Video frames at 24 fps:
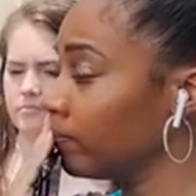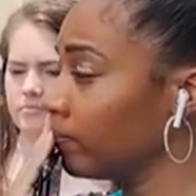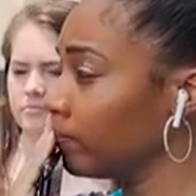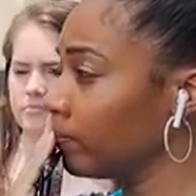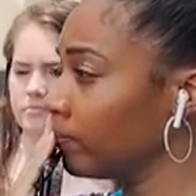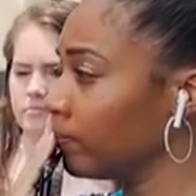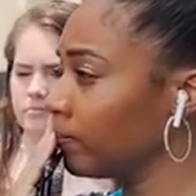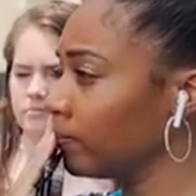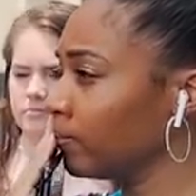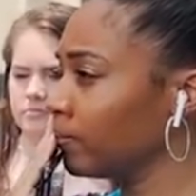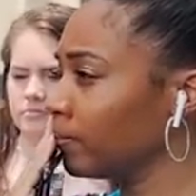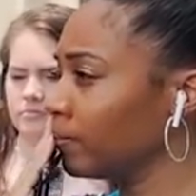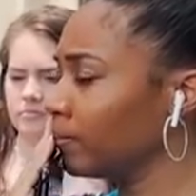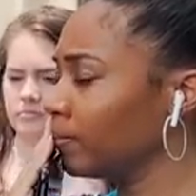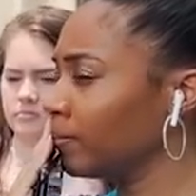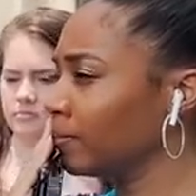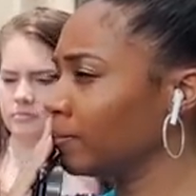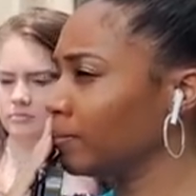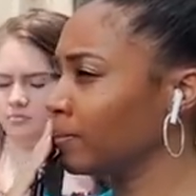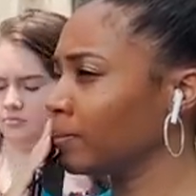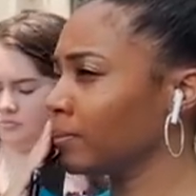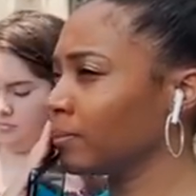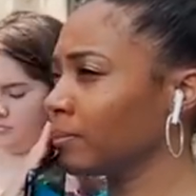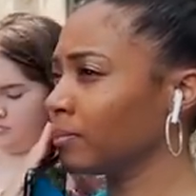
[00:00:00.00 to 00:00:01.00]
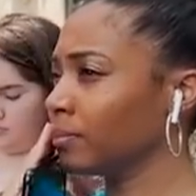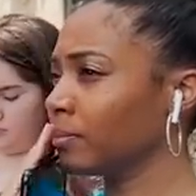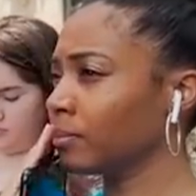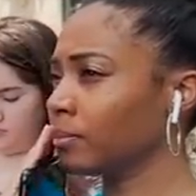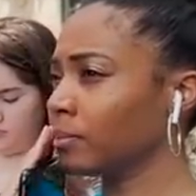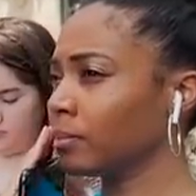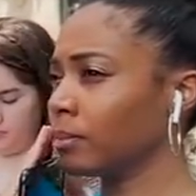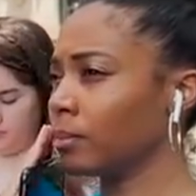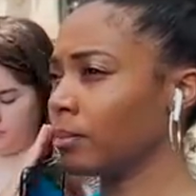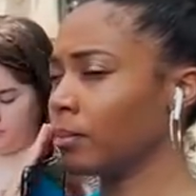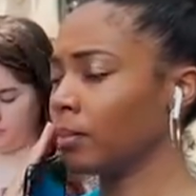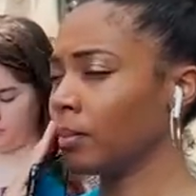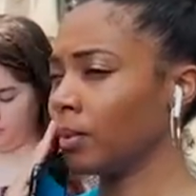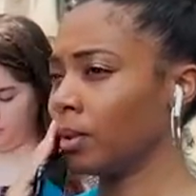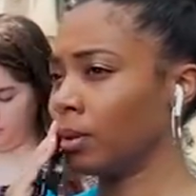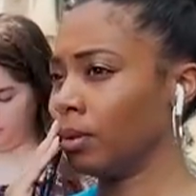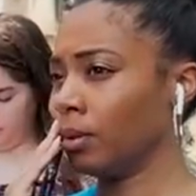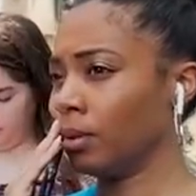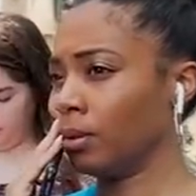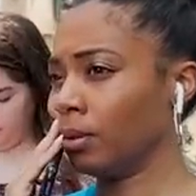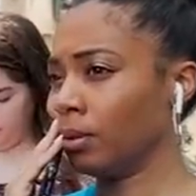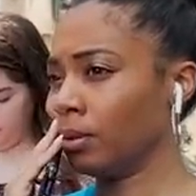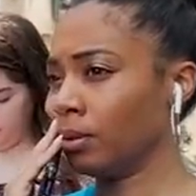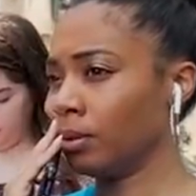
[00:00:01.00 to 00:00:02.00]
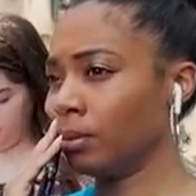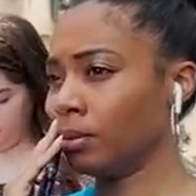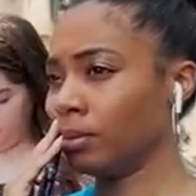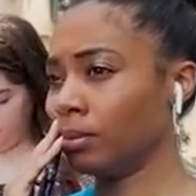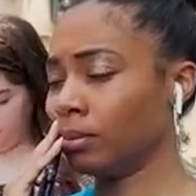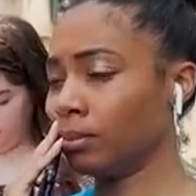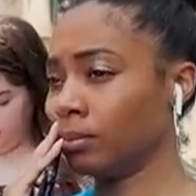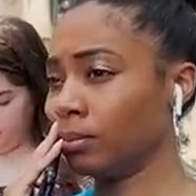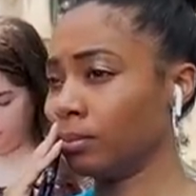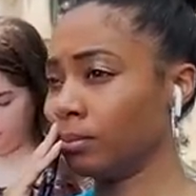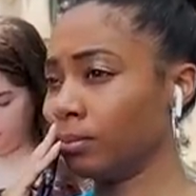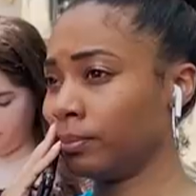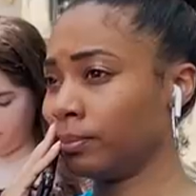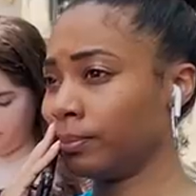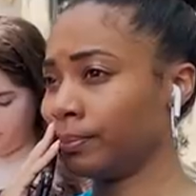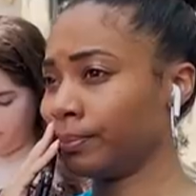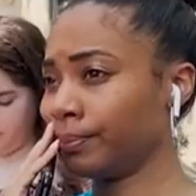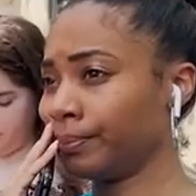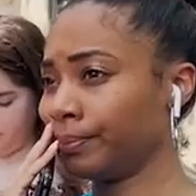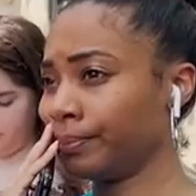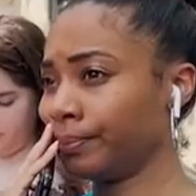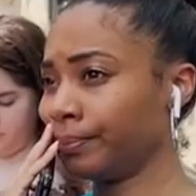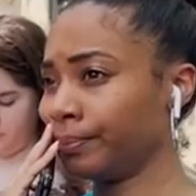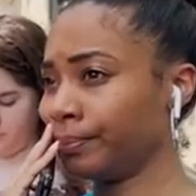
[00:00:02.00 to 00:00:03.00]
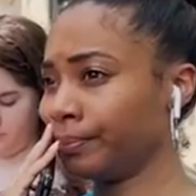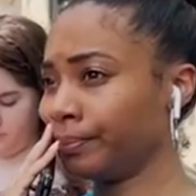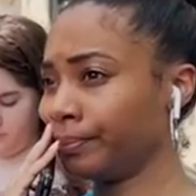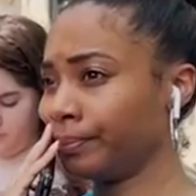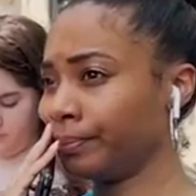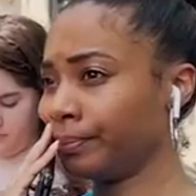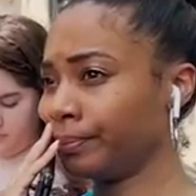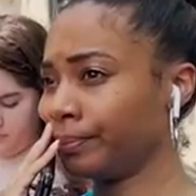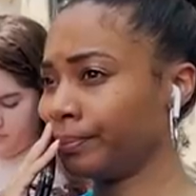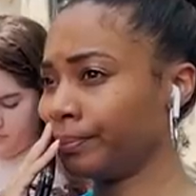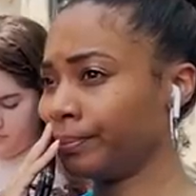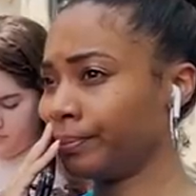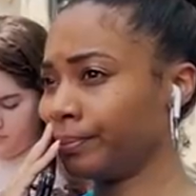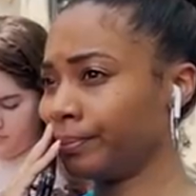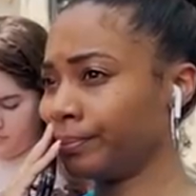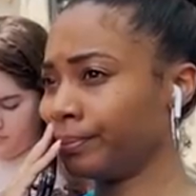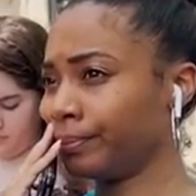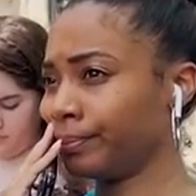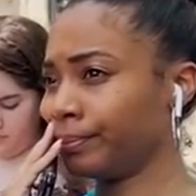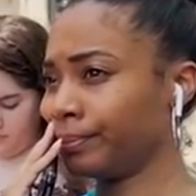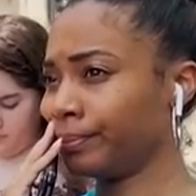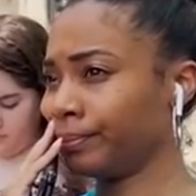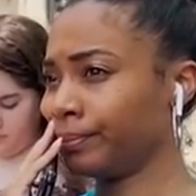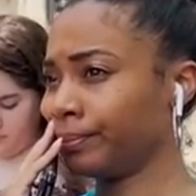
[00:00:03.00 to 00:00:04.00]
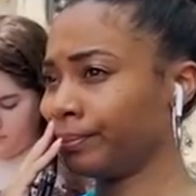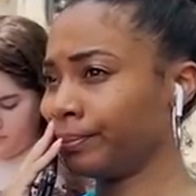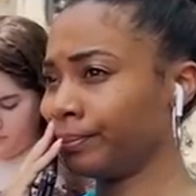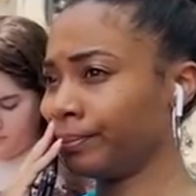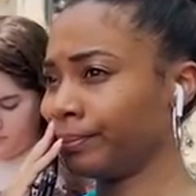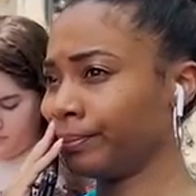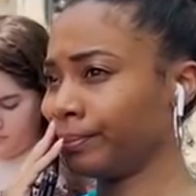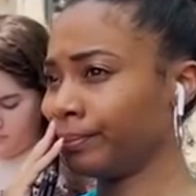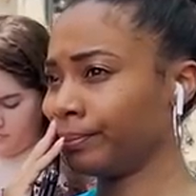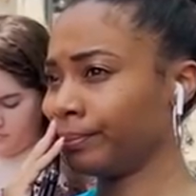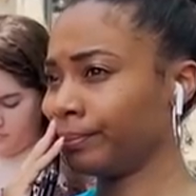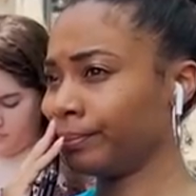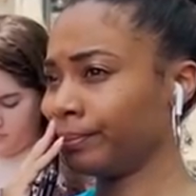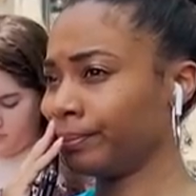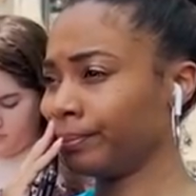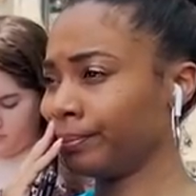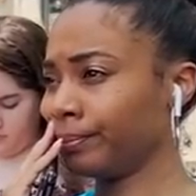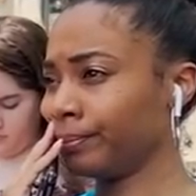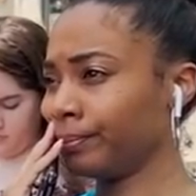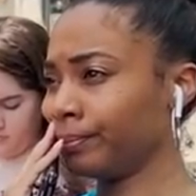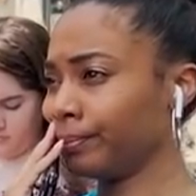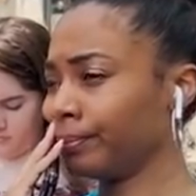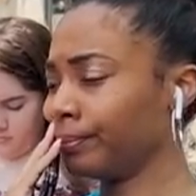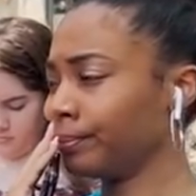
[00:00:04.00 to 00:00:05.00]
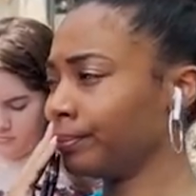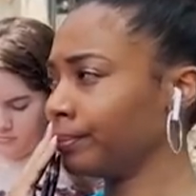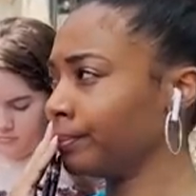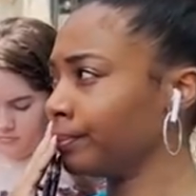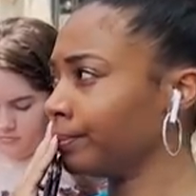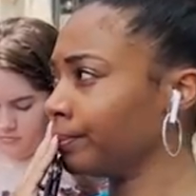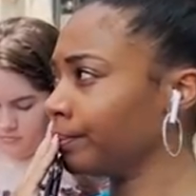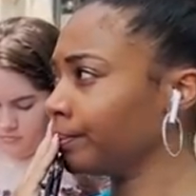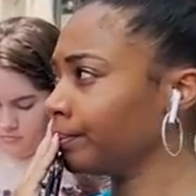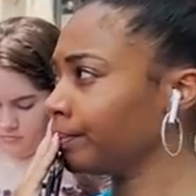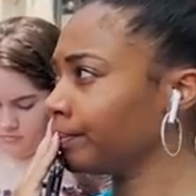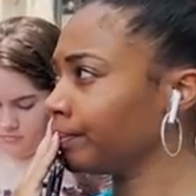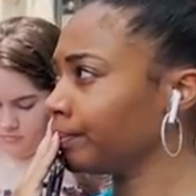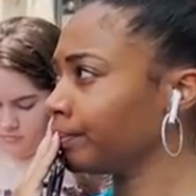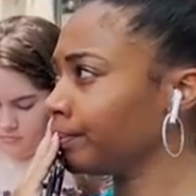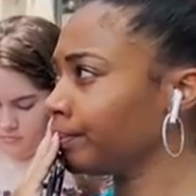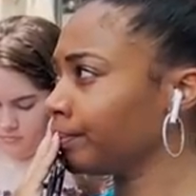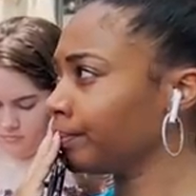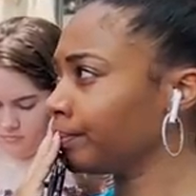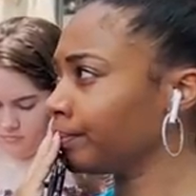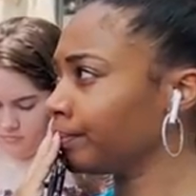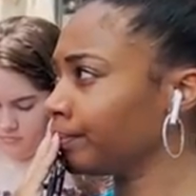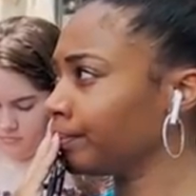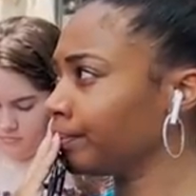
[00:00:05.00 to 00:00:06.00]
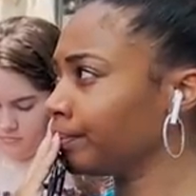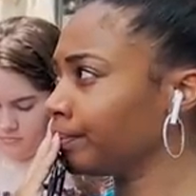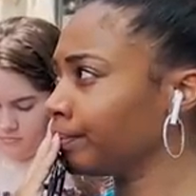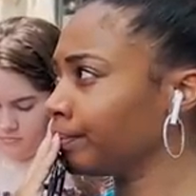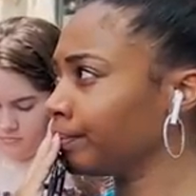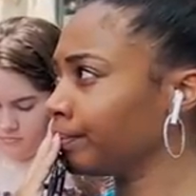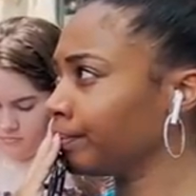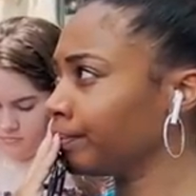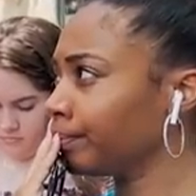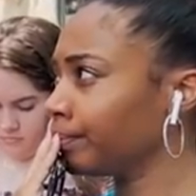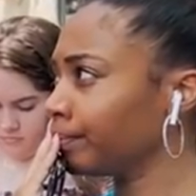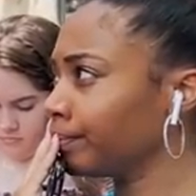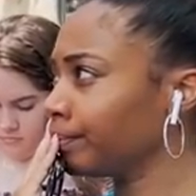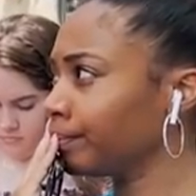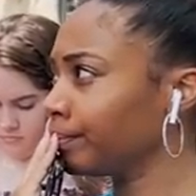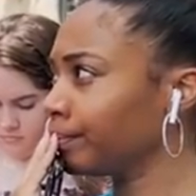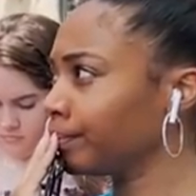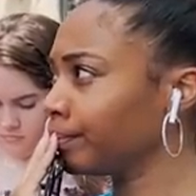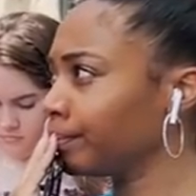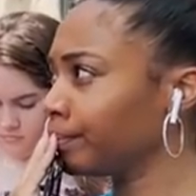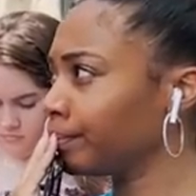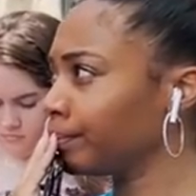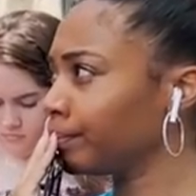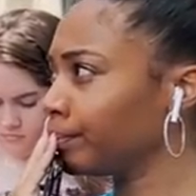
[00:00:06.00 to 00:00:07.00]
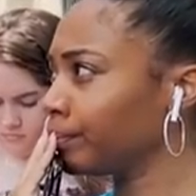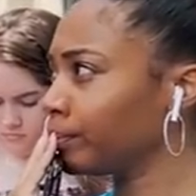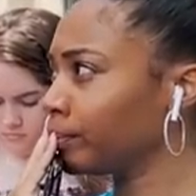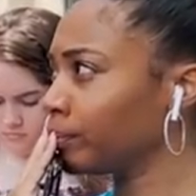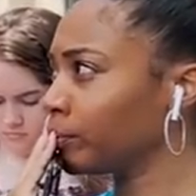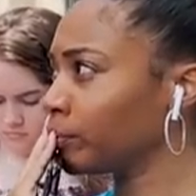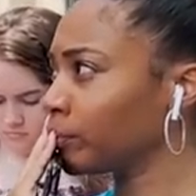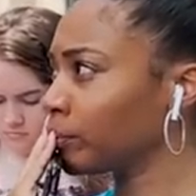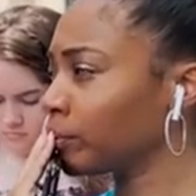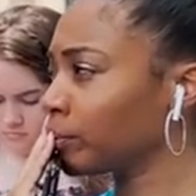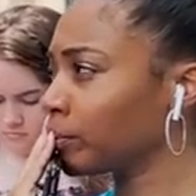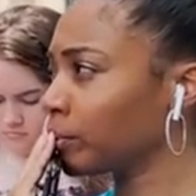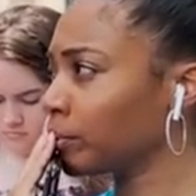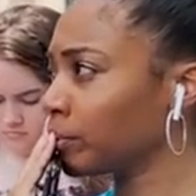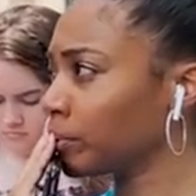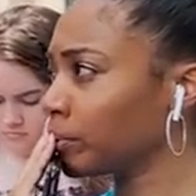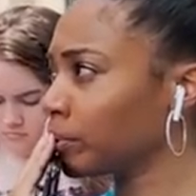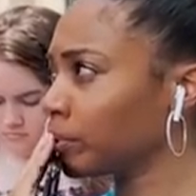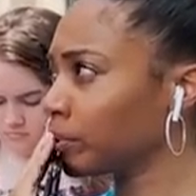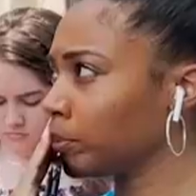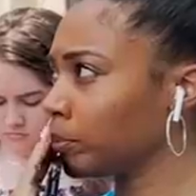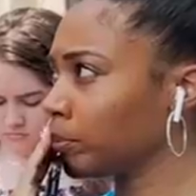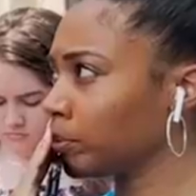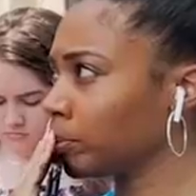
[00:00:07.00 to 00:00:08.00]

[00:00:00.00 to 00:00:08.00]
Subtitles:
(silent)